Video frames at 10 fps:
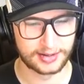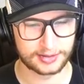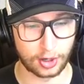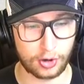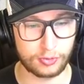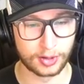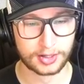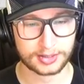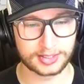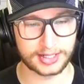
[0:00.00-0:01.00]
Oh,
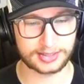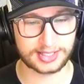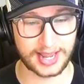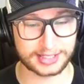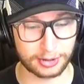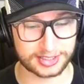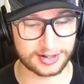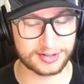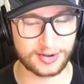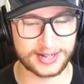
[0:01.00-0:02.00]
did I say it too
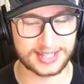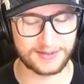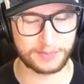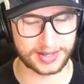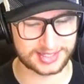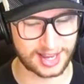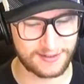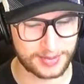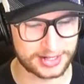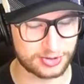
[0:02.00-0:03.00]
soon? No, I didn't. Big save by